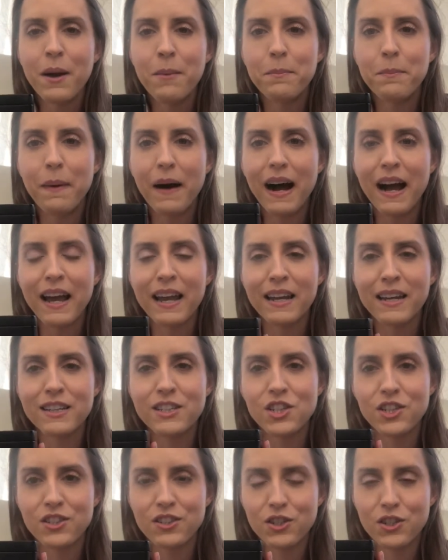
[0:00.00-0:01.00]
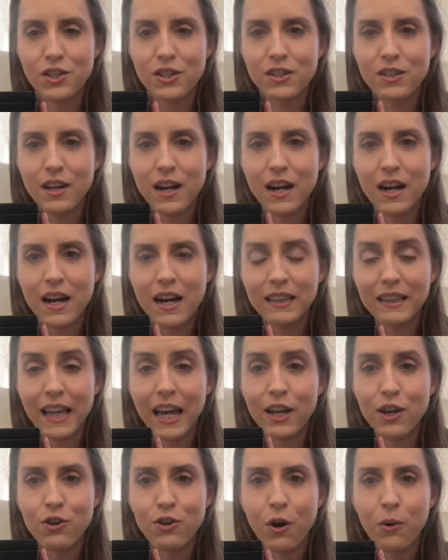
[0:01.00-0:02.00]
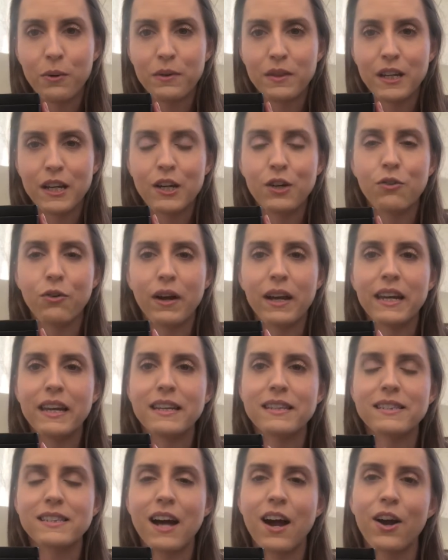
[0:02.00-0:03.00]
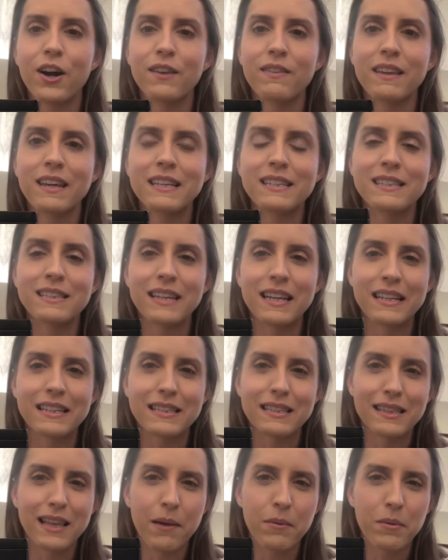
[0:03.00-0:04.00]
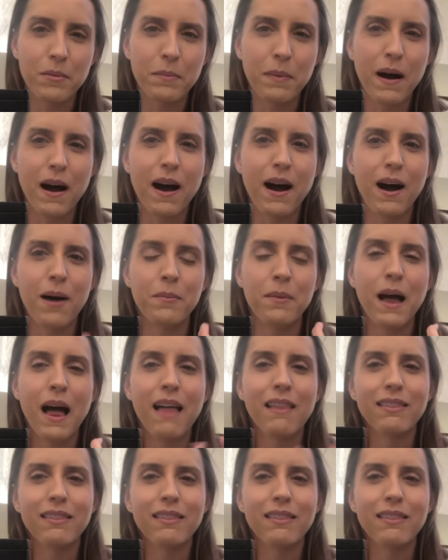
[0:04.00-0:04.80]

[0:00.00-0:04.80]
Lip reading: but just to let you know what the ingredients are in this, it's lemon balm,